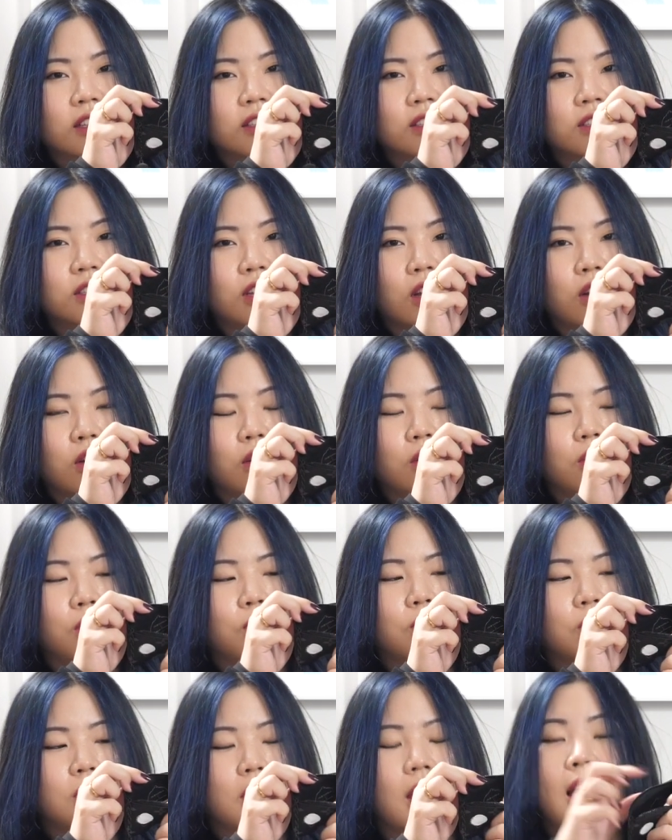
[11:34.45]

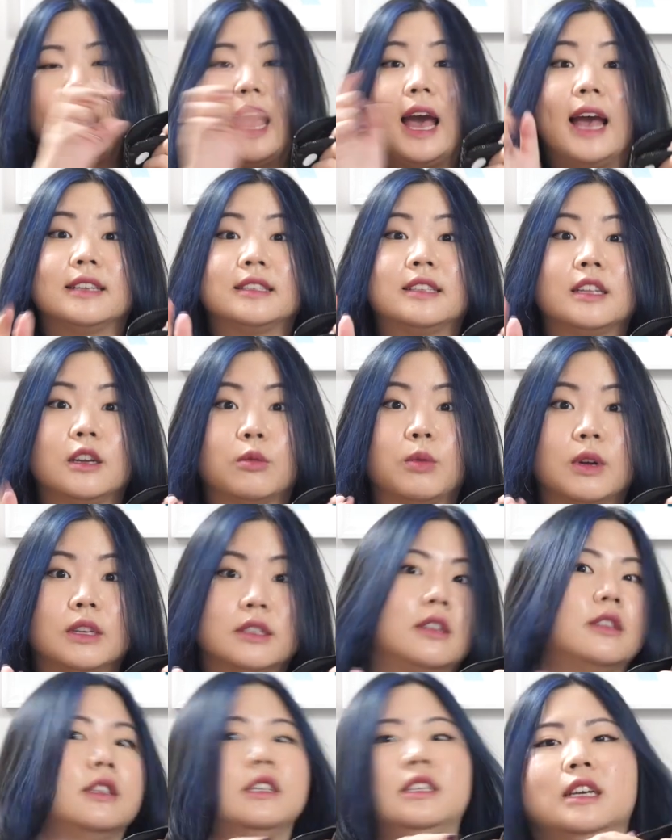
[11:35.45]
So as there
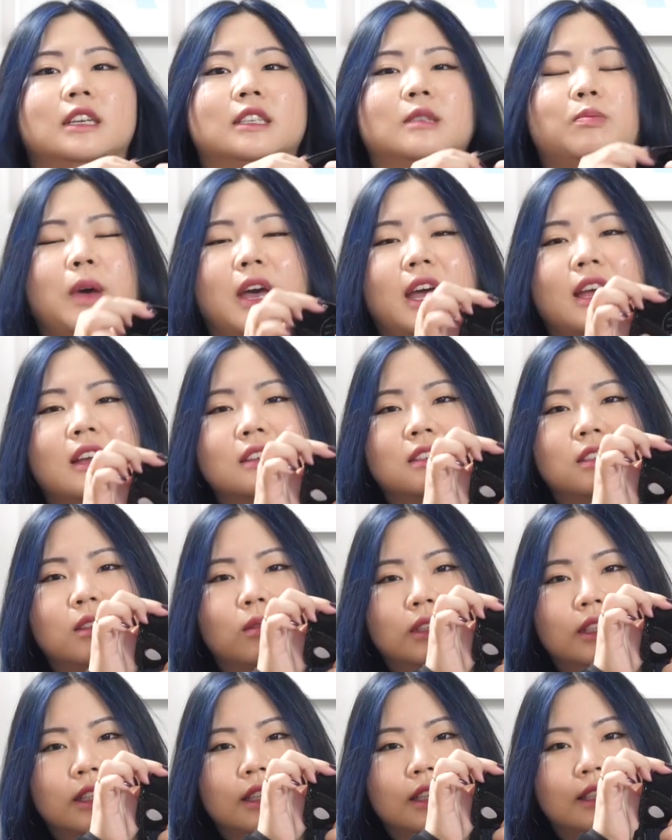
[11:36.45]
was on the dust bag.
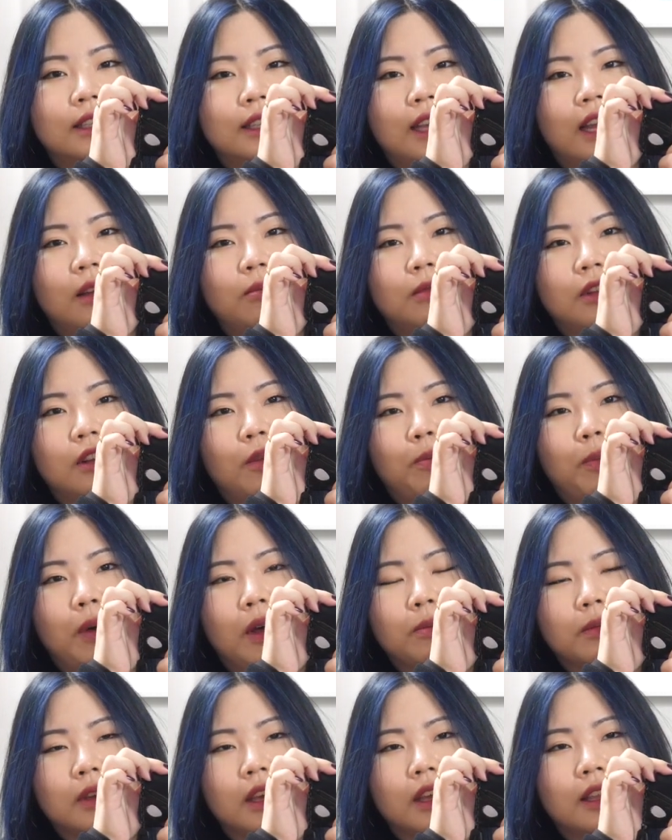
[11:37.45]
So it's the same little
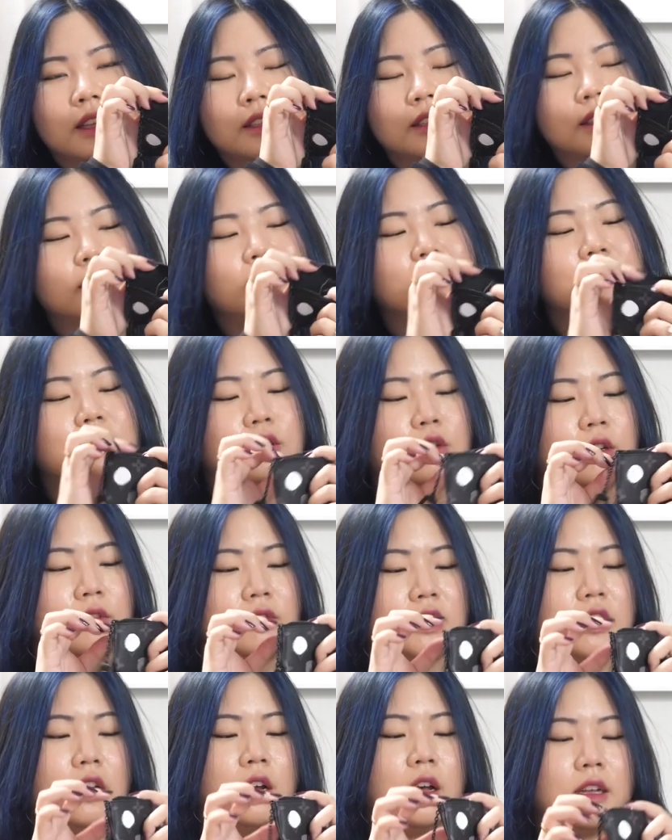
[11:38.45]
pumpkin that says Louis
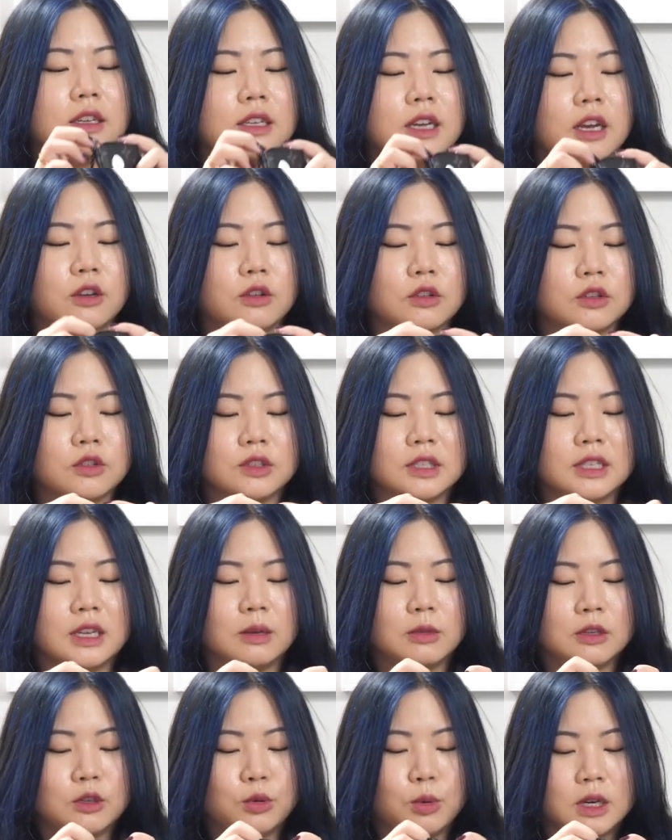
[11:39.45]
Vuitton Yayoi
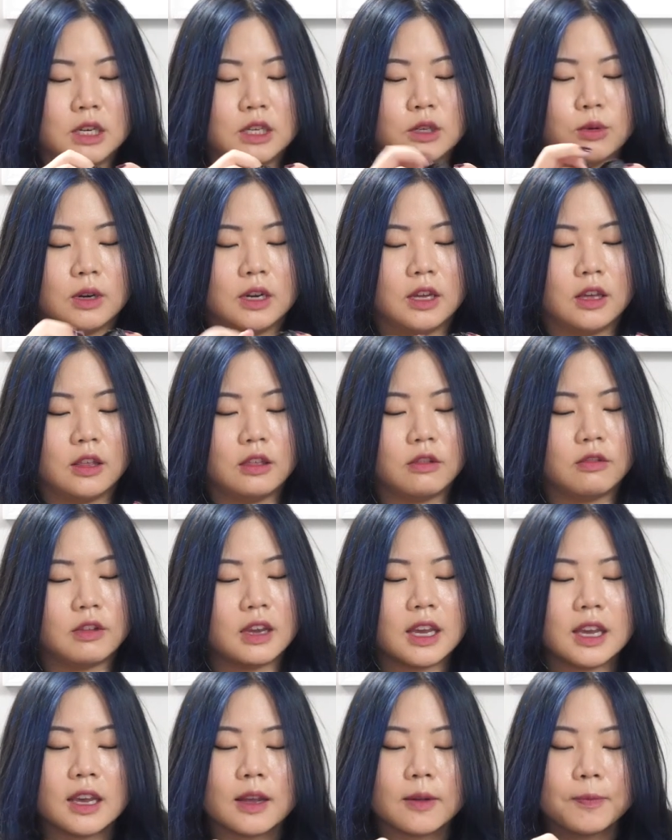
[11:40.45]
Kusama
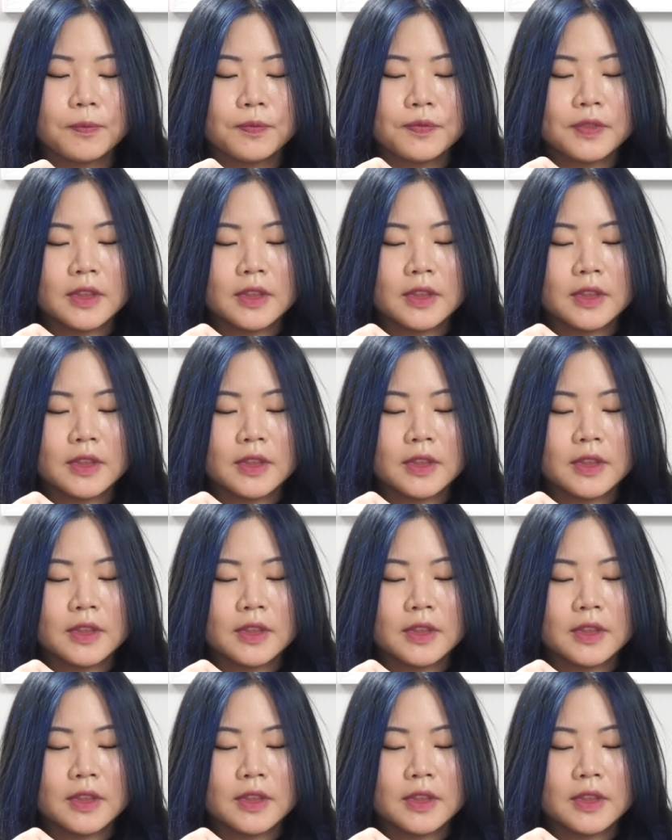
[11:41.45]
2023.